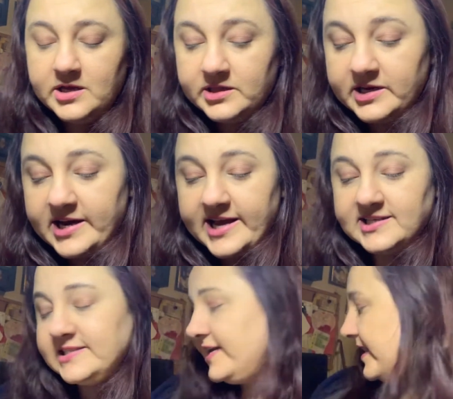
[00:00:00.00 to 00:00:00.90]
The
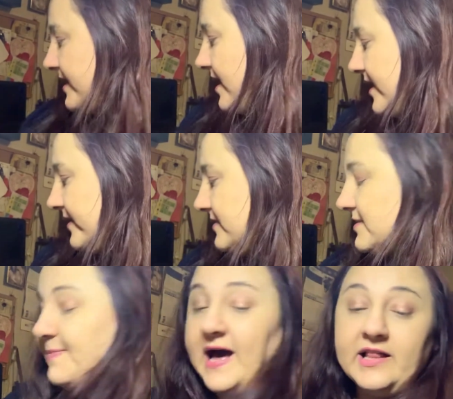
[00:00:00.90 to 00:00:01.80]
next thing I got is a
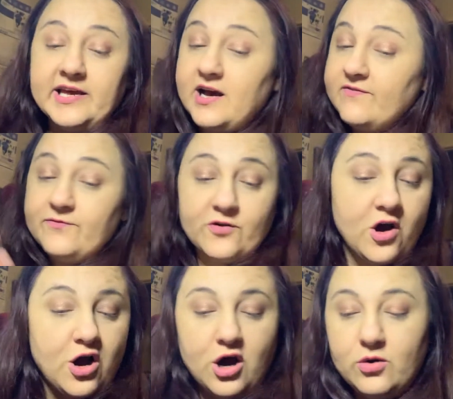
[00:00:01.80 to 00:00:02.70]
palette I've
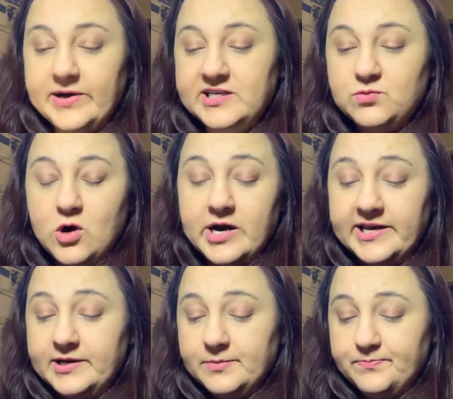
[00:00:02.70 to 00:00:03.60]
always
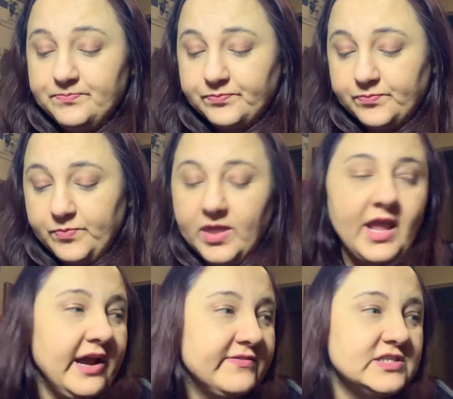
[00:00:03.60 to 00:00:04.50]
wanted
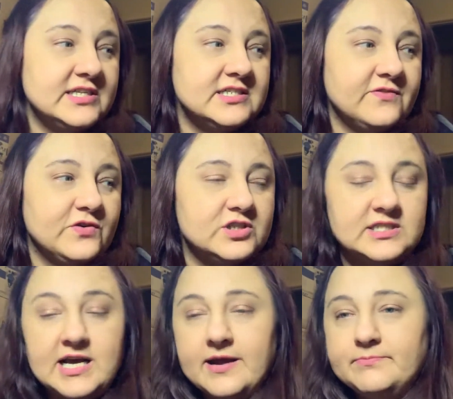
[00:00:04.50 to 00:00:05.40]
ever since the first
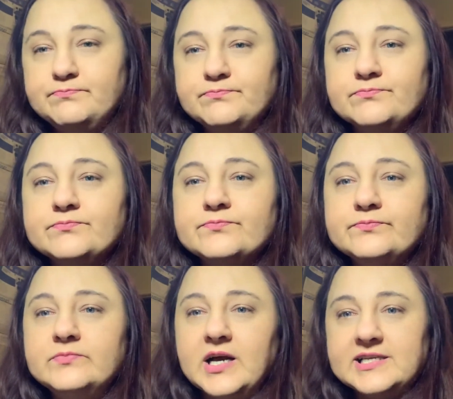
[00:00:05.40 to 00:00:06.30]
time
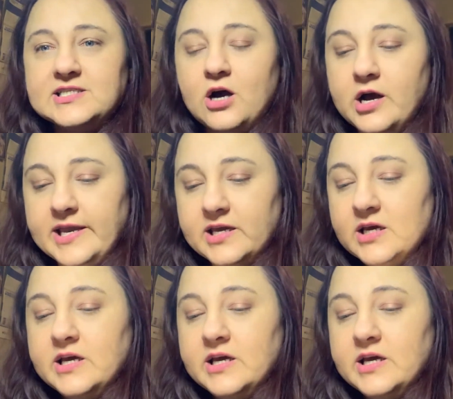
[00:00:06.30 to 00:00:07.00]
I saw it